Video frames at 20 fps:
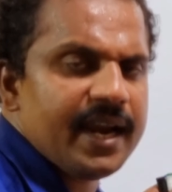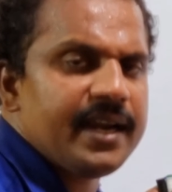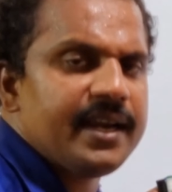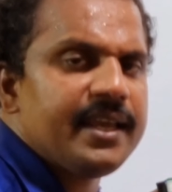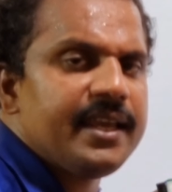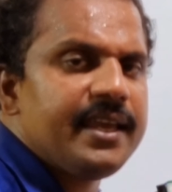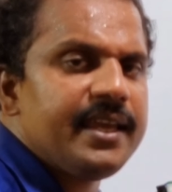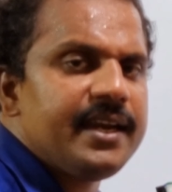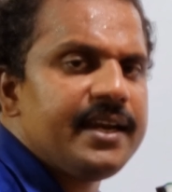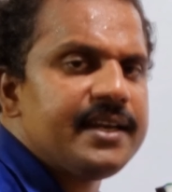and
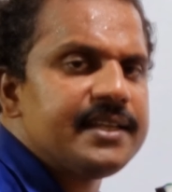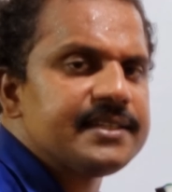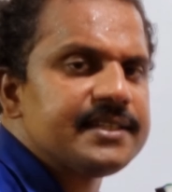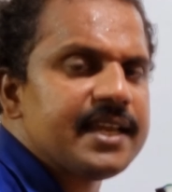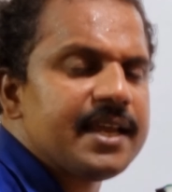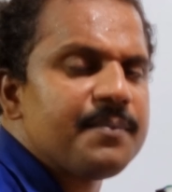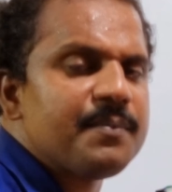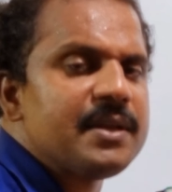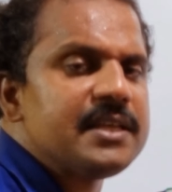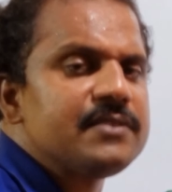here it is
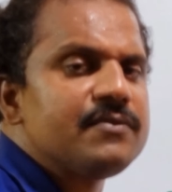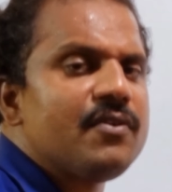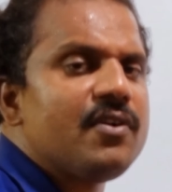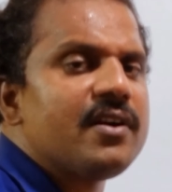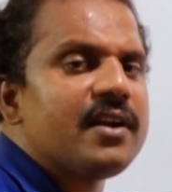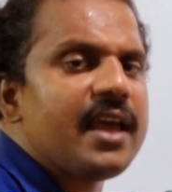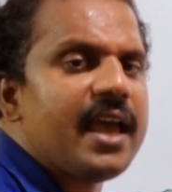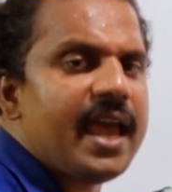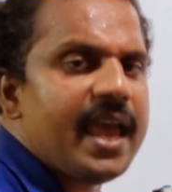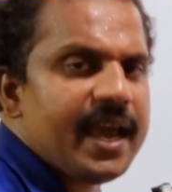termed as
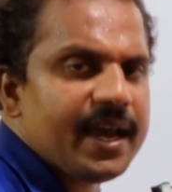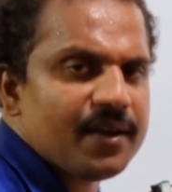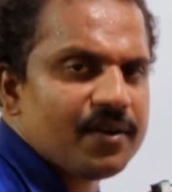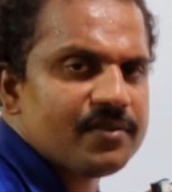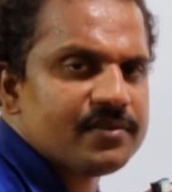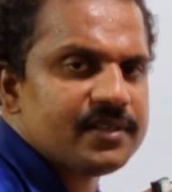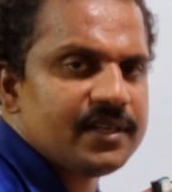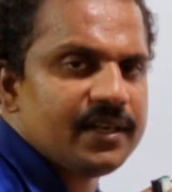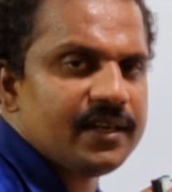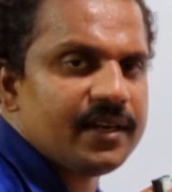what?
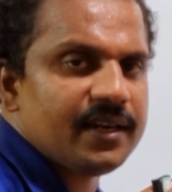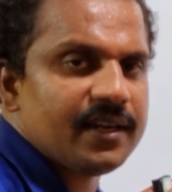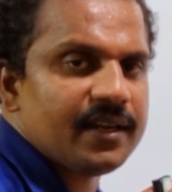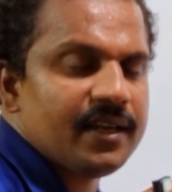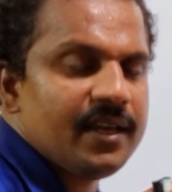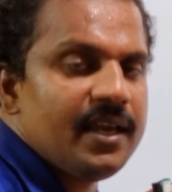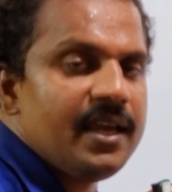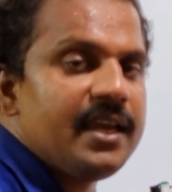Acrocentric.